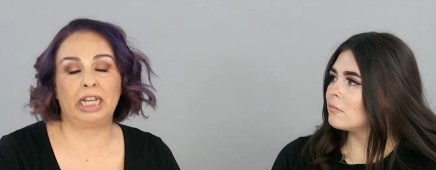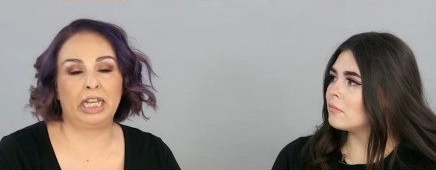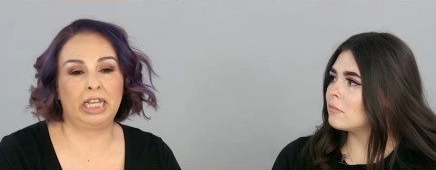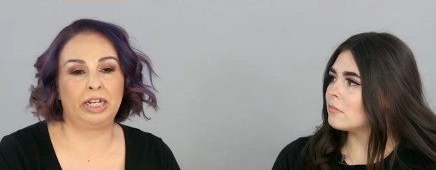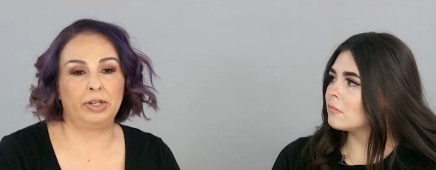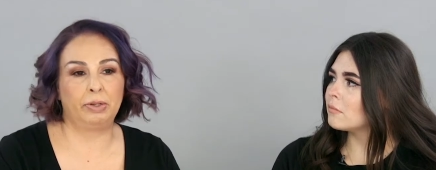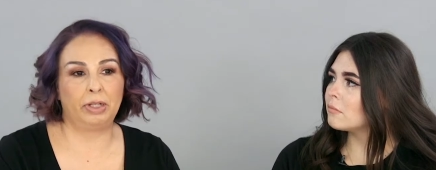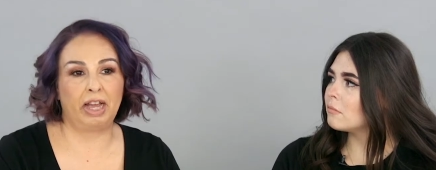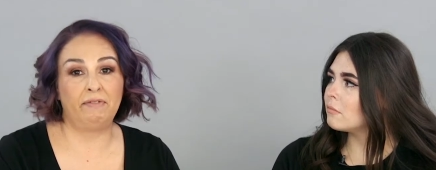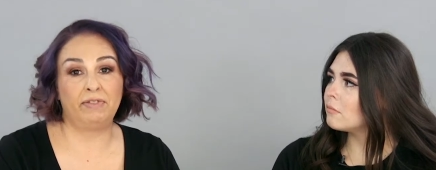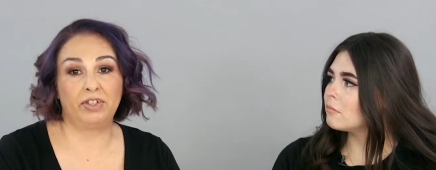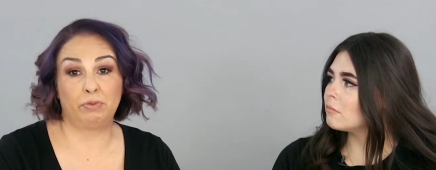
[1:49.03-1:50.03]
Speaker 1: that, you know,
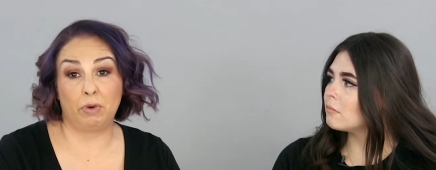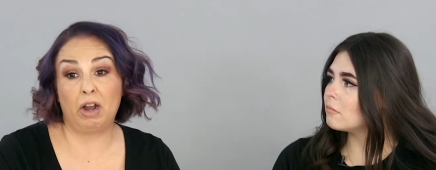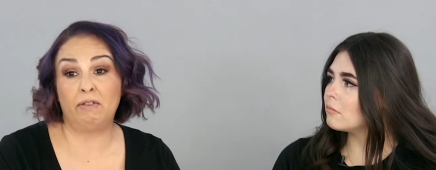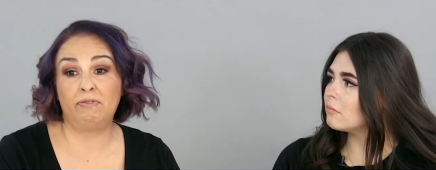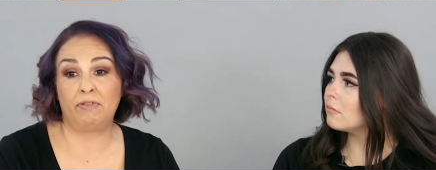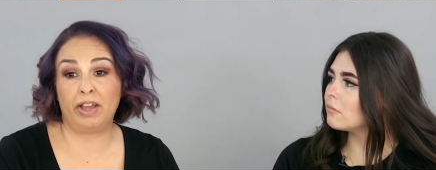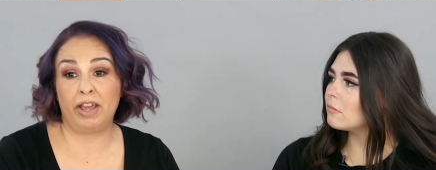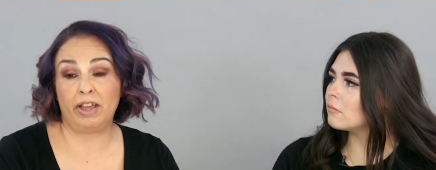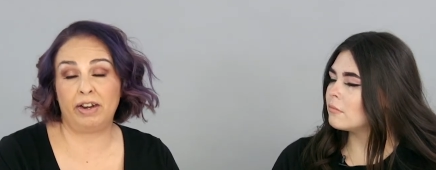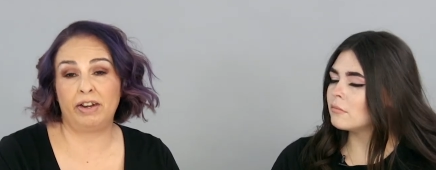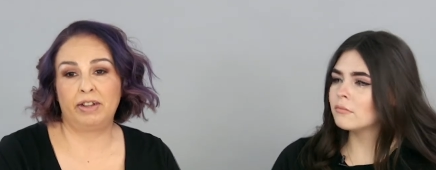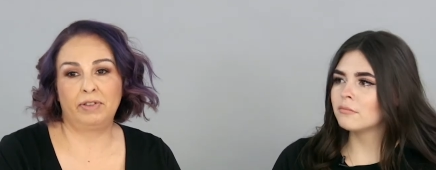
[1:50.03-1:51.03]
life is rough
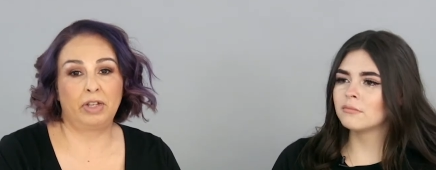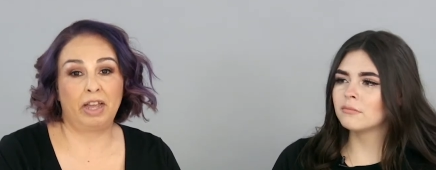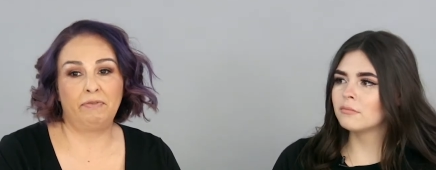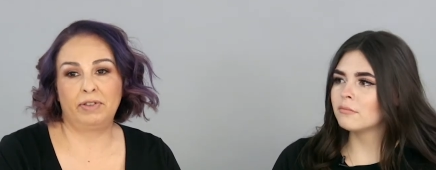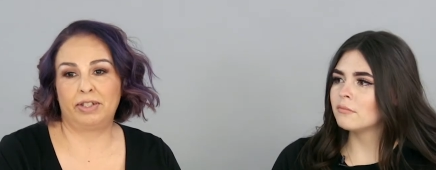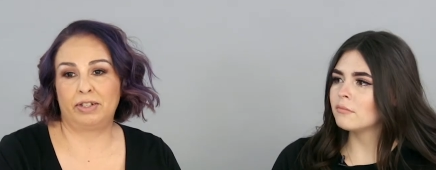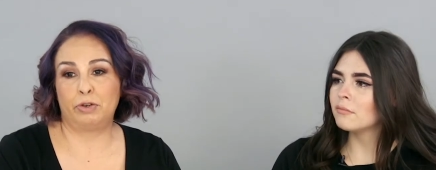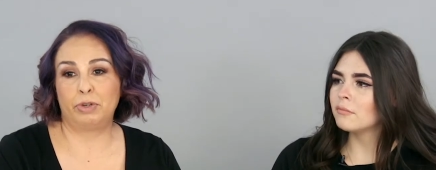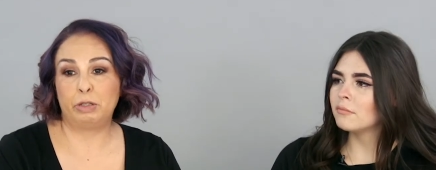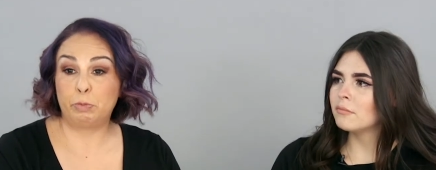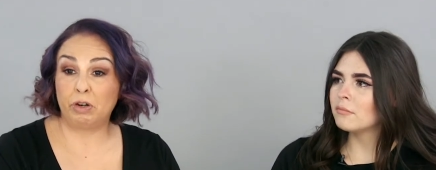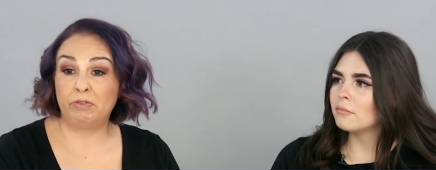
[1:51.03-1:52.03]
and life isn't
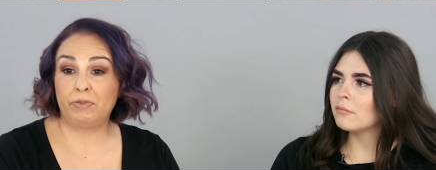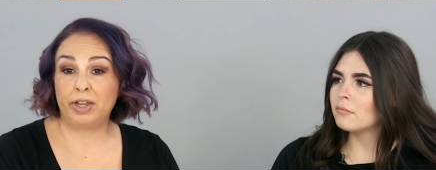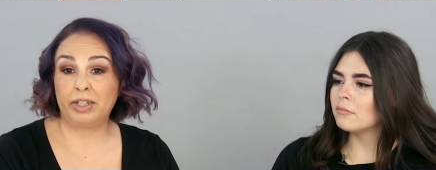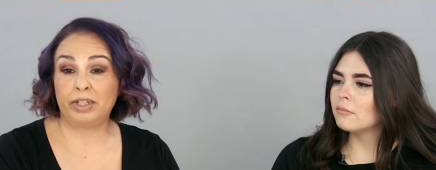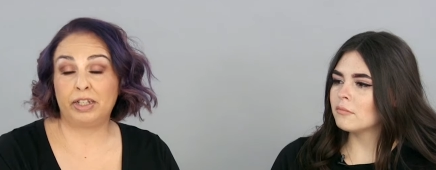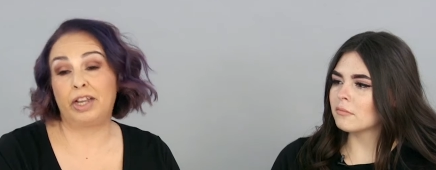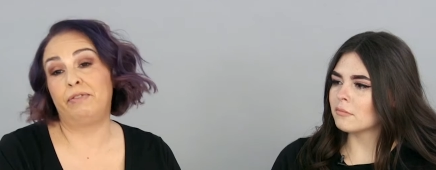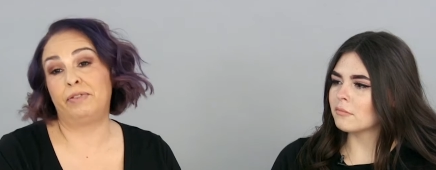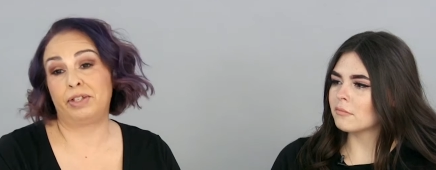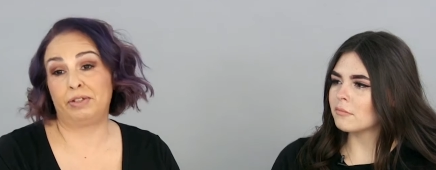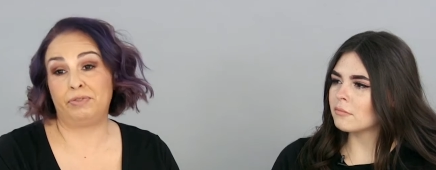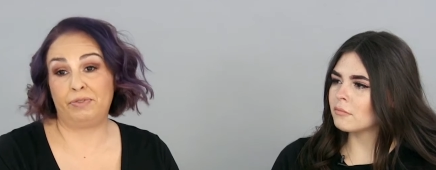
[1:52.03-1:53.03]
always perfect and
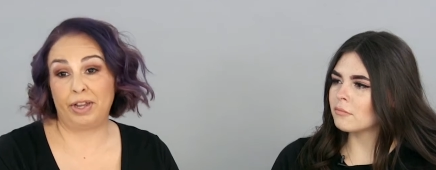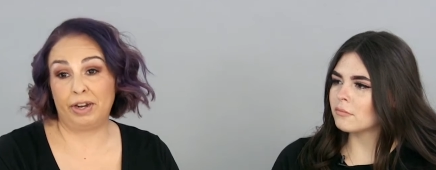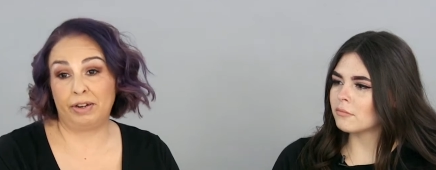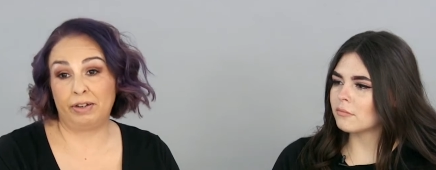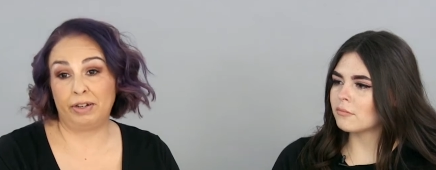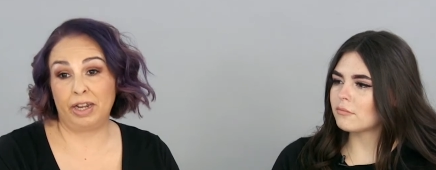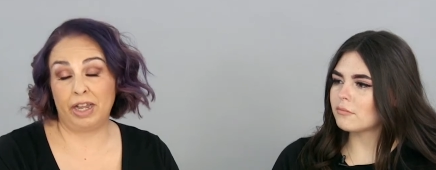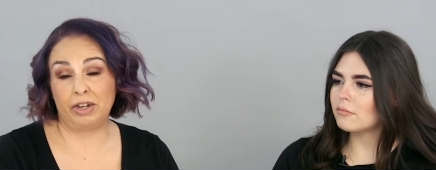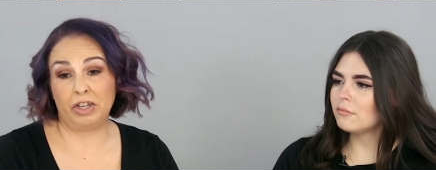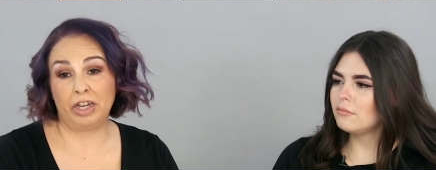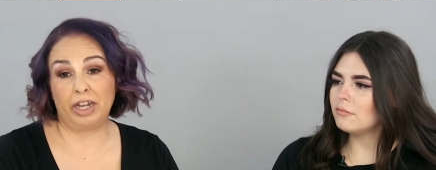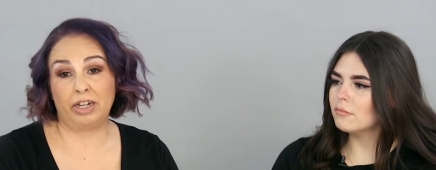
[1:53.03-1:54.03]
life isn't fair,
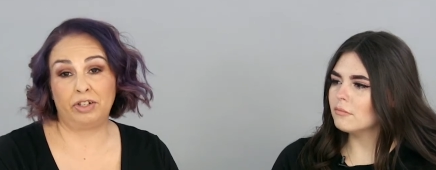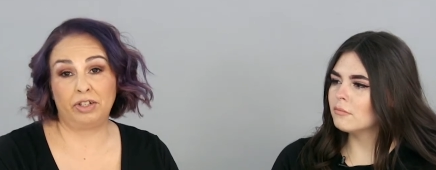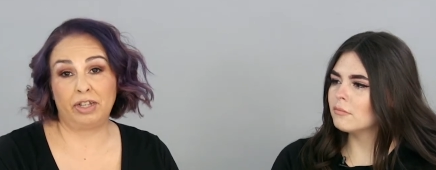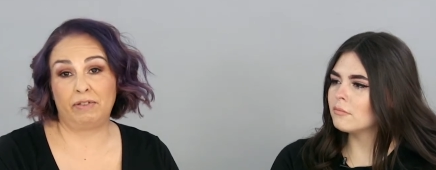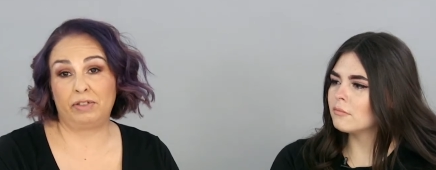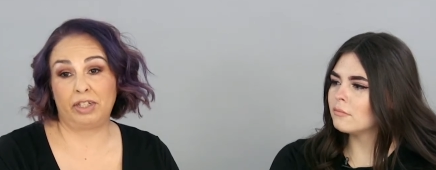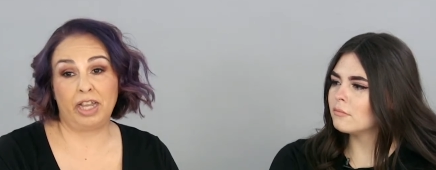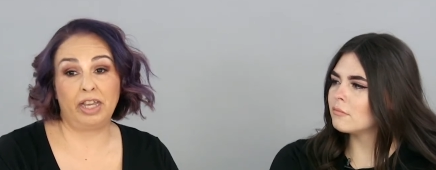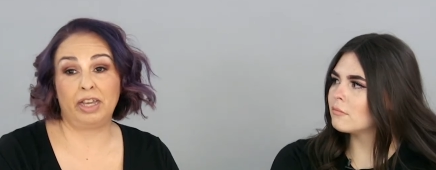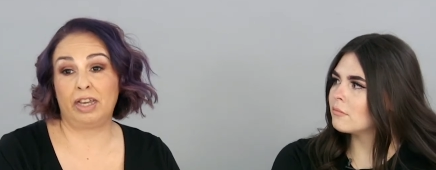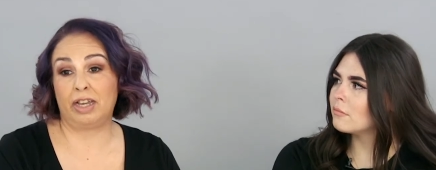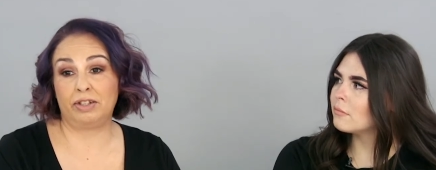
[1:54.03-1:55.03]
and you kind of just have to
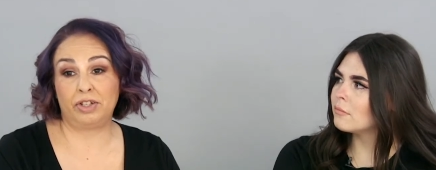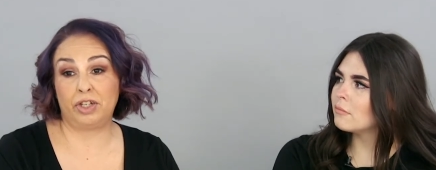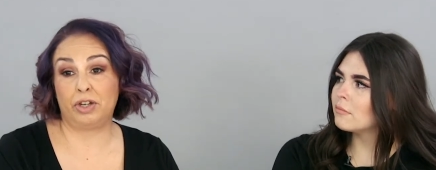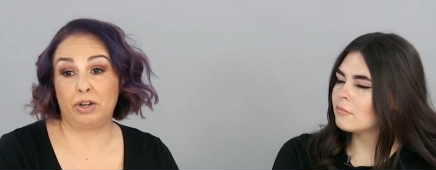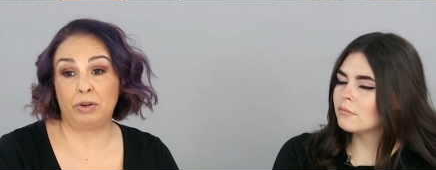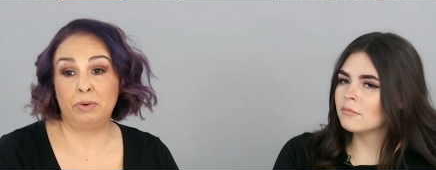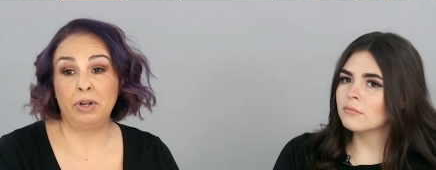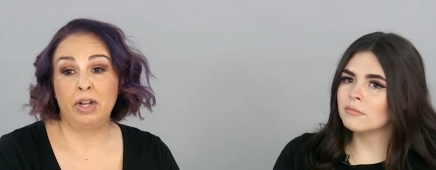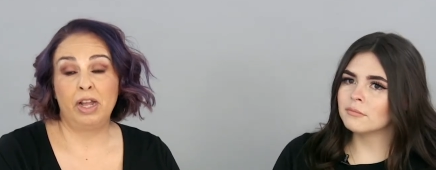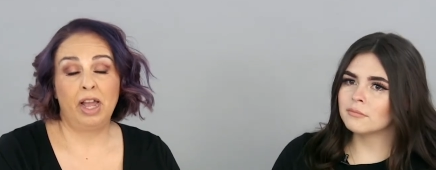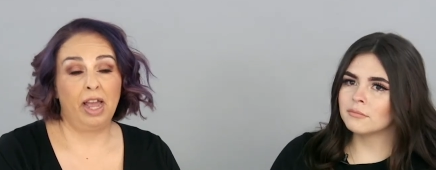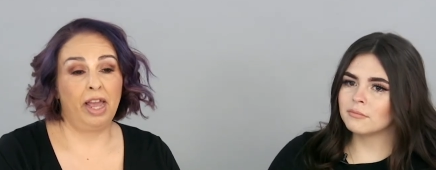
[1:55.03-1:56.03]
take it as you go.
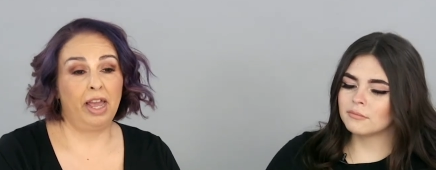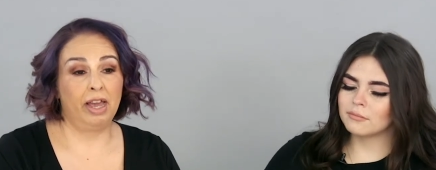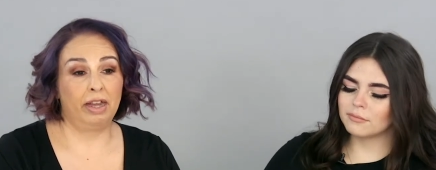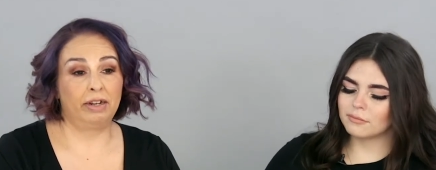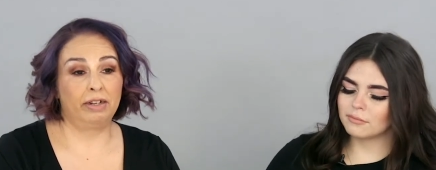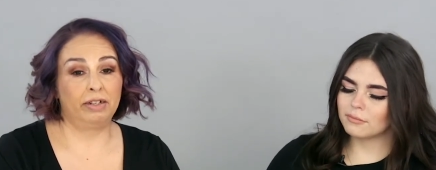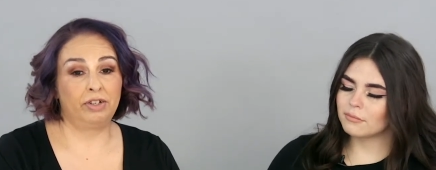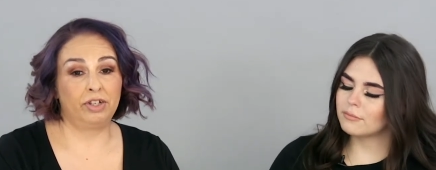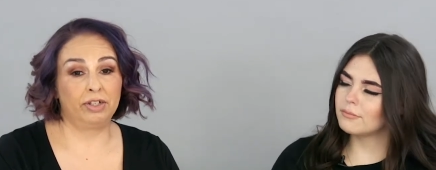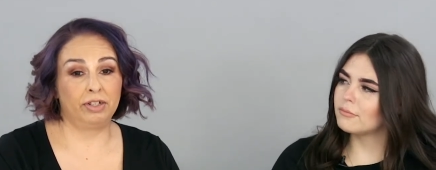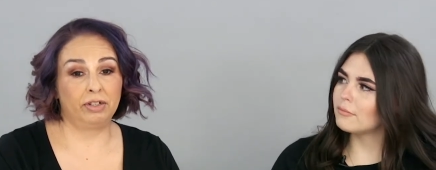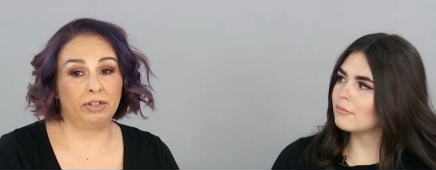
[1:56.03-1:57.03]
And
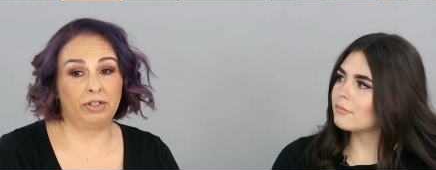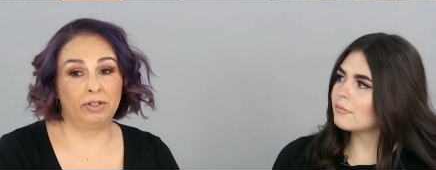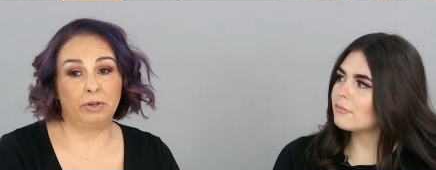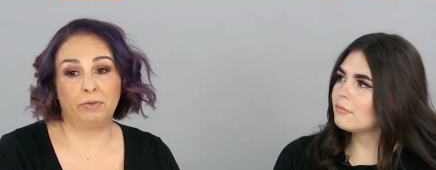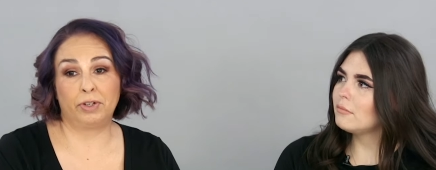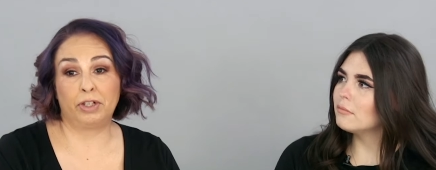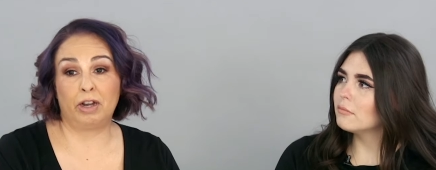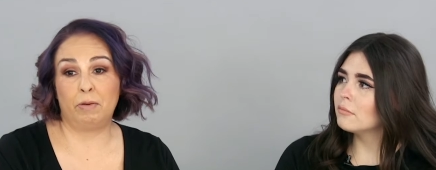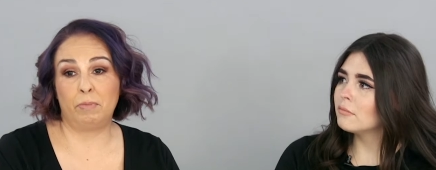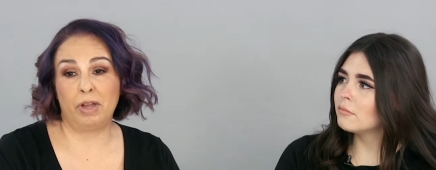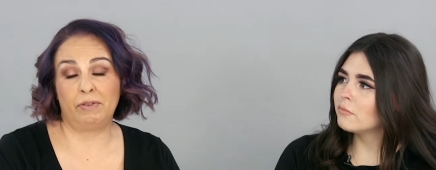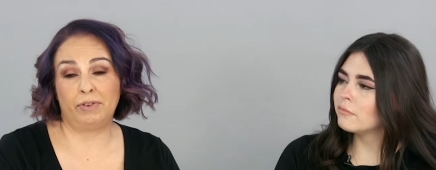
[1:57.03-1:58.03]
she's learned to
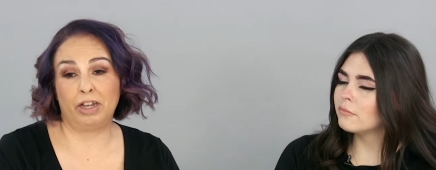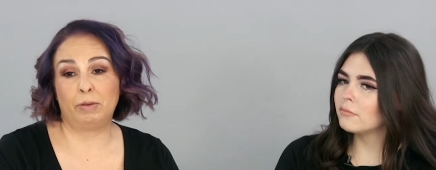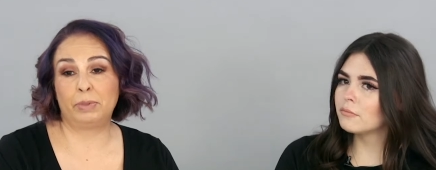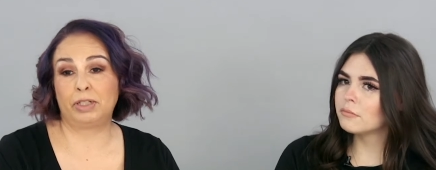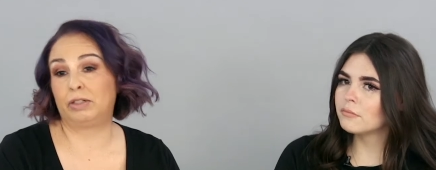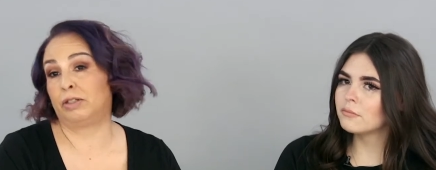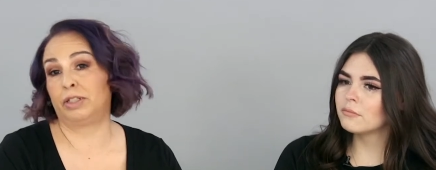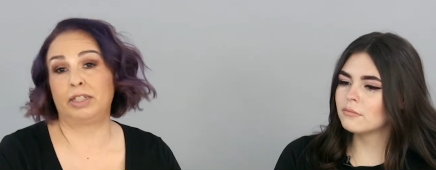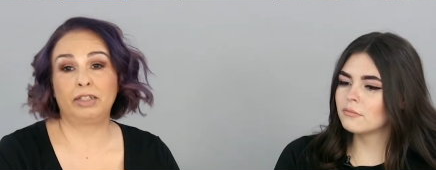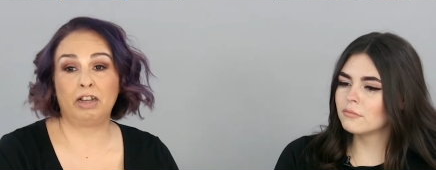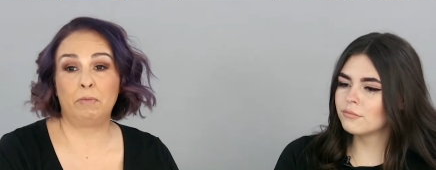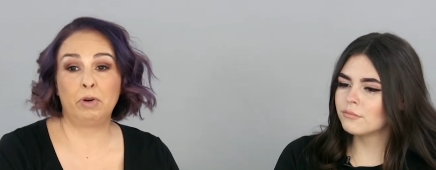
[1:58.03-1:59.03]
overcome every obstacle
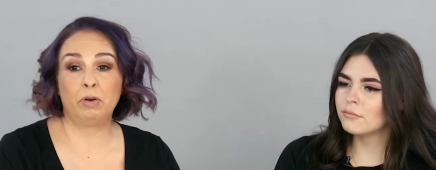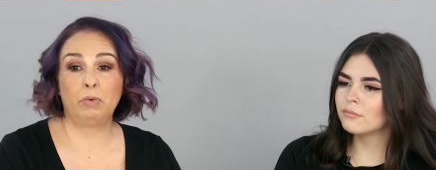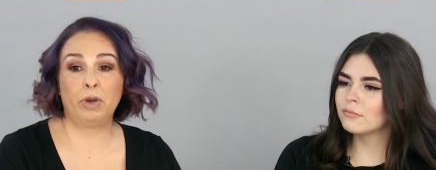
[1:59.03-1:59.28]
that's come her